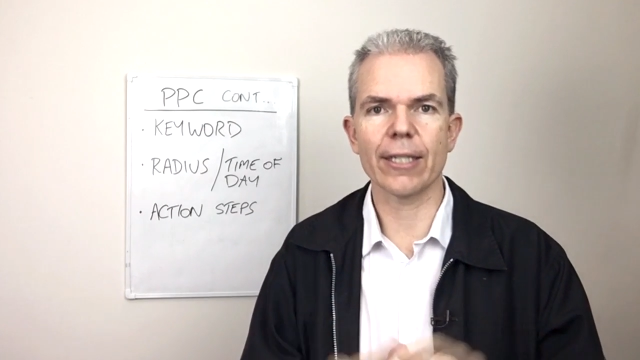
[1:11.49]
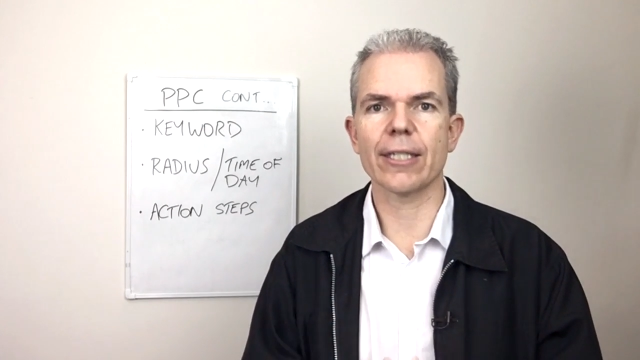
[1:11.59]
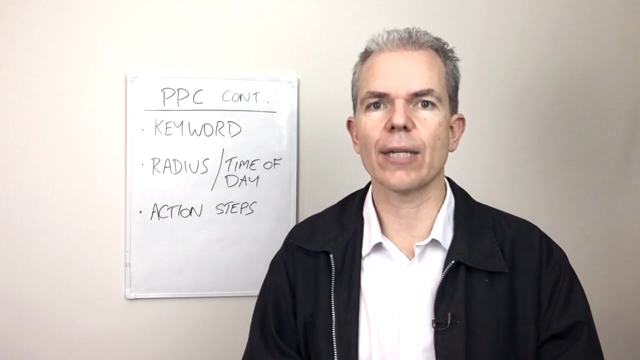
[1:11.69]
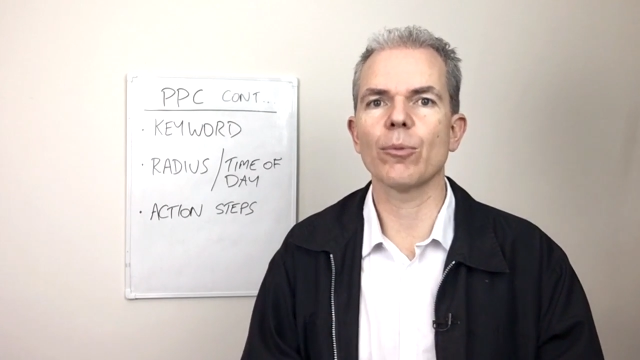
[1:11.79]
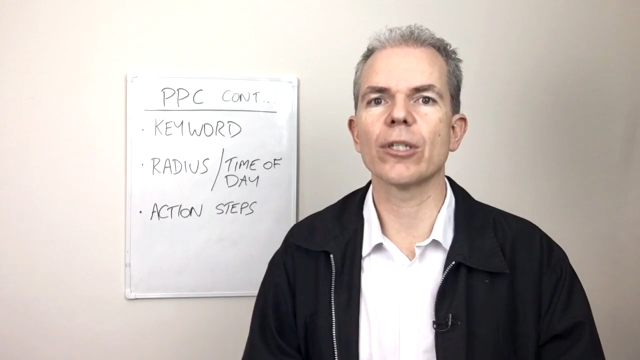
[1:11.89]
that
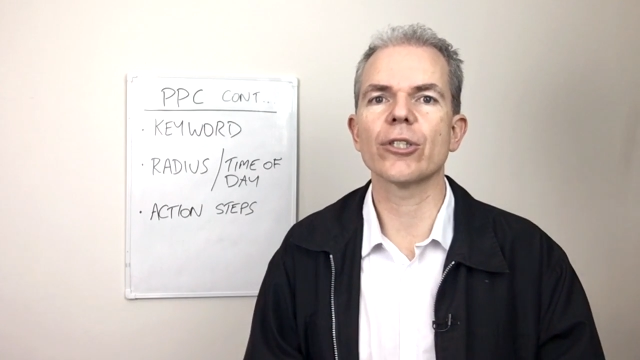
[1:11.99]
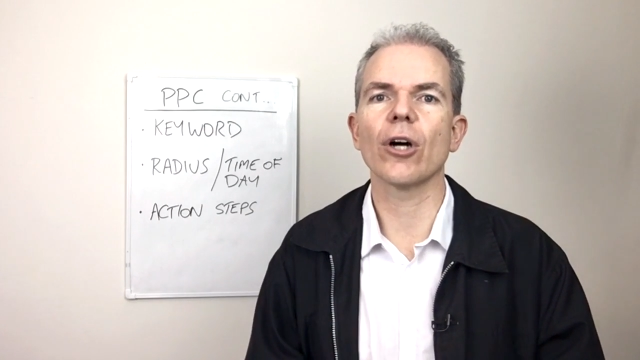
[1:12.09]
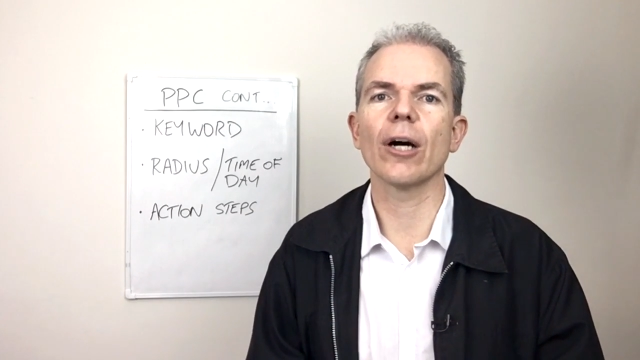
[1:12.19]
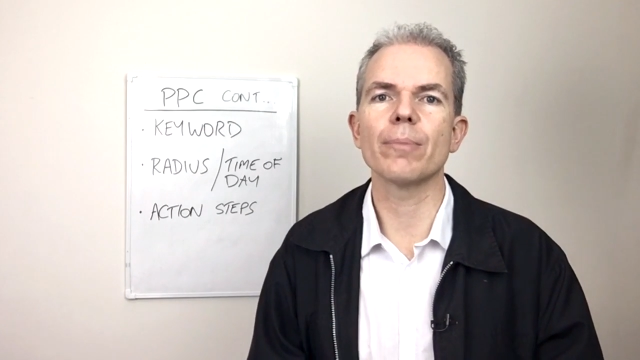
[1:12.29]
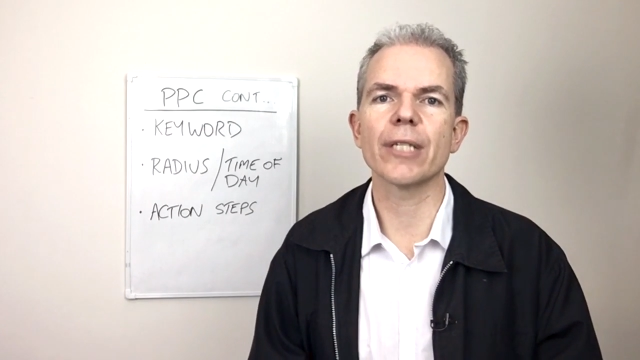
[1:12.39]
someone
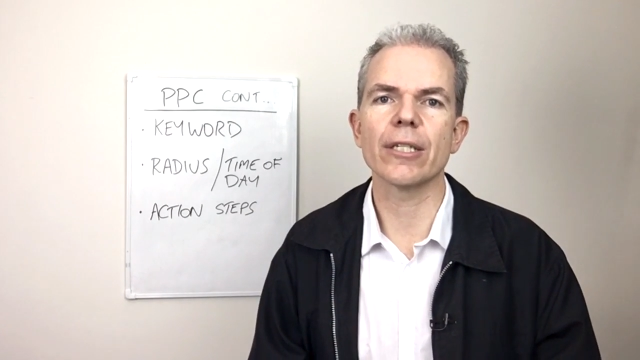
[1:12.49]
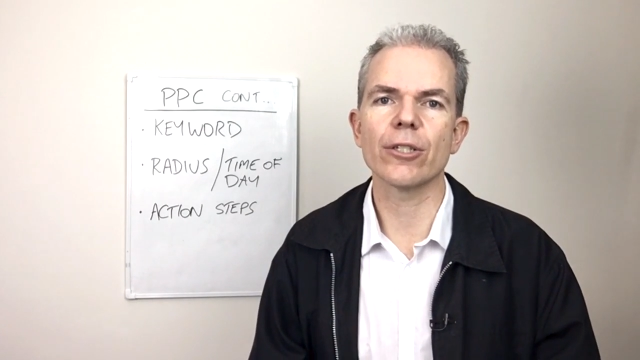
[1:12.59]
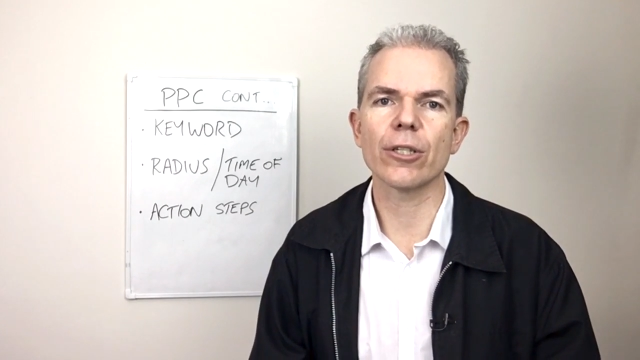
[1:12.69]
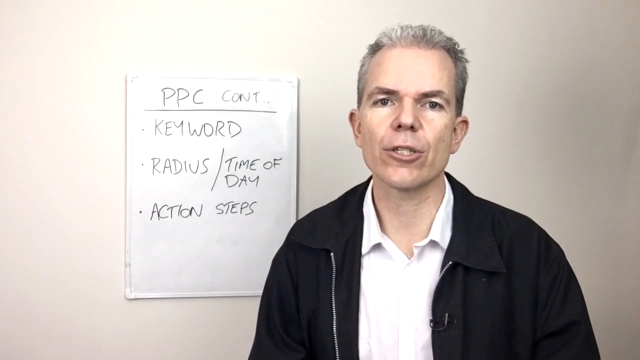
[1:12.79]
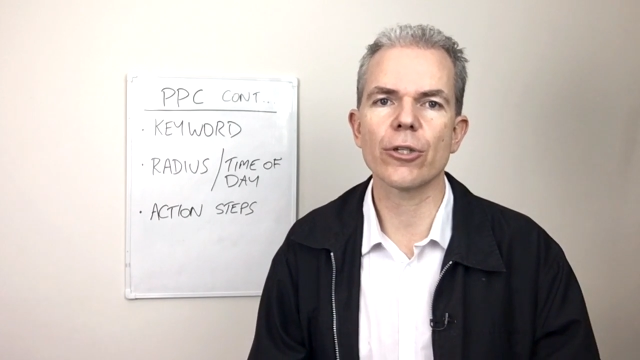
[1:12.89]
types
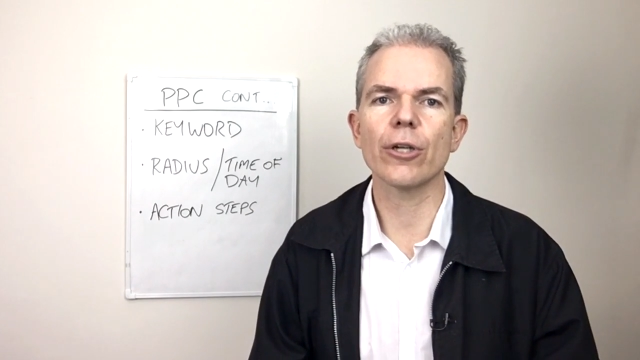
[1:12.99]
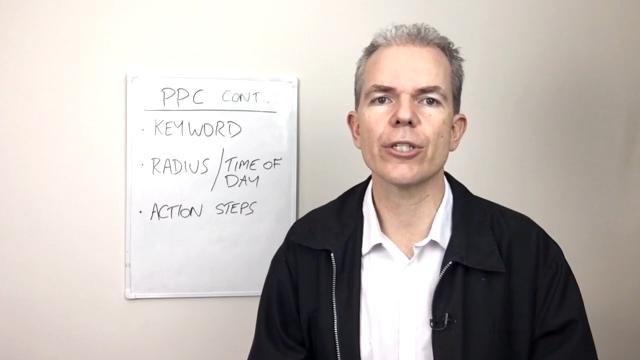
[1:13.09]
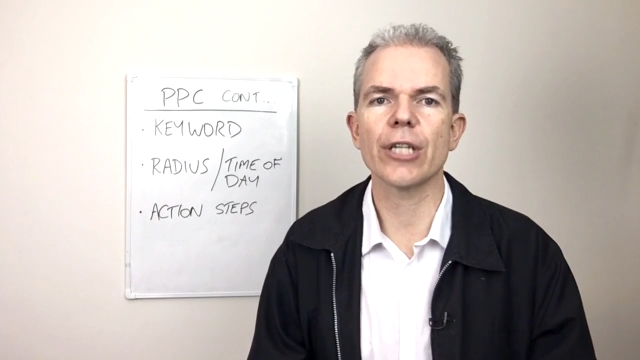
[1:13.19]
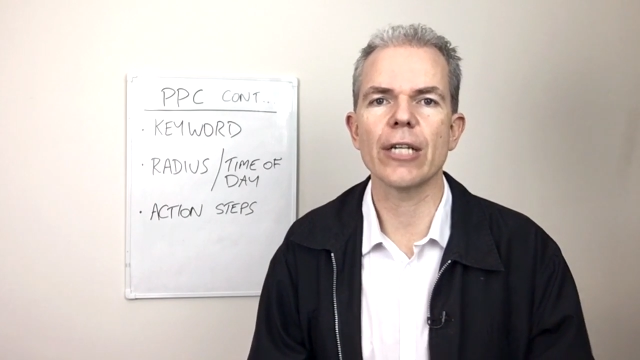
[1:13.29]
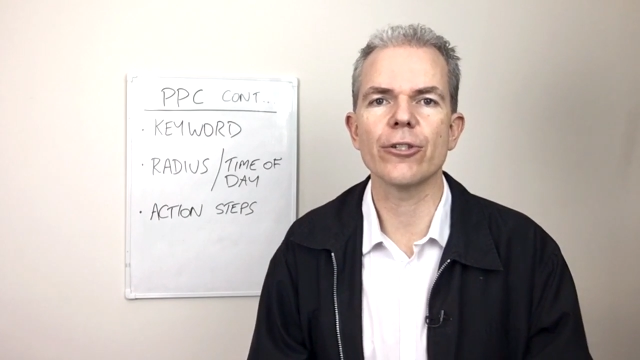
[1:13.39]
into the
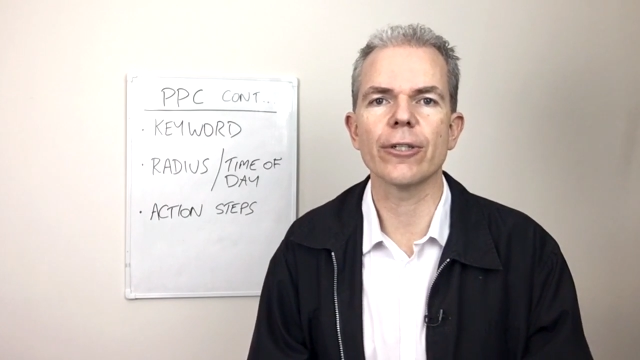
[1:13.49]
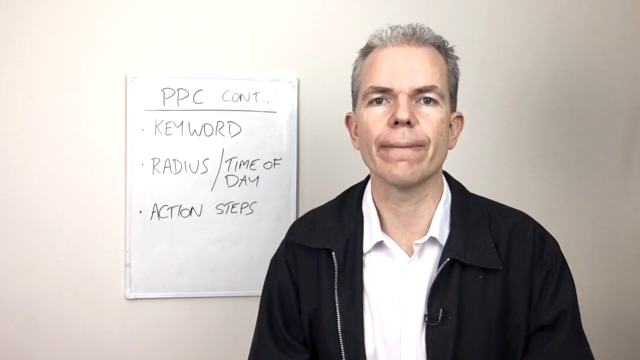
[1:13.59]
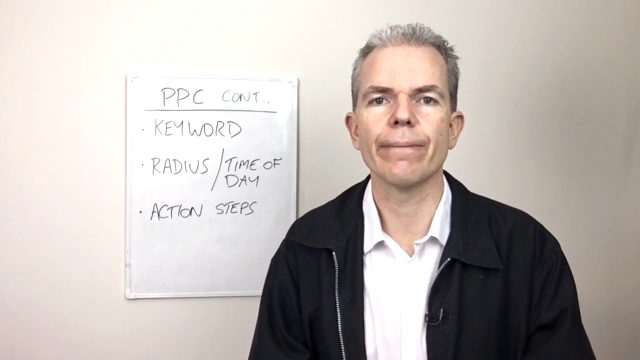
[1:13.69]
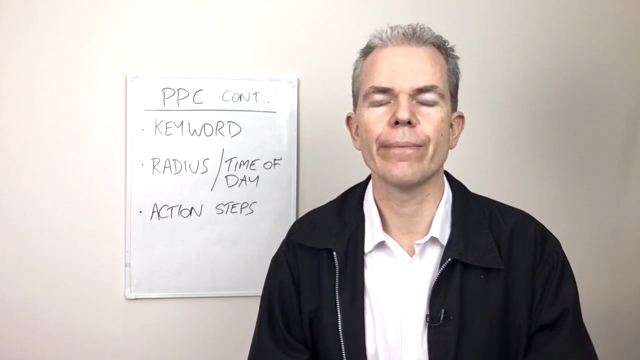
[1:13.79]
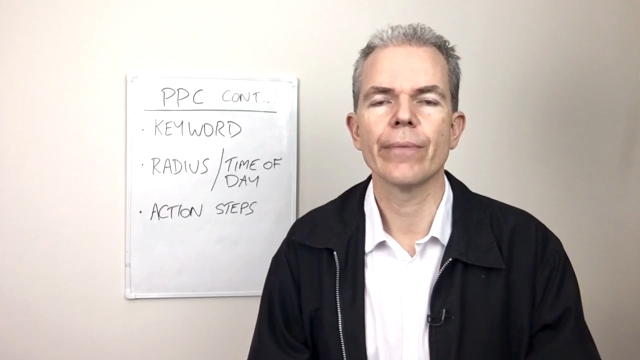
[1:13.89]
search engine.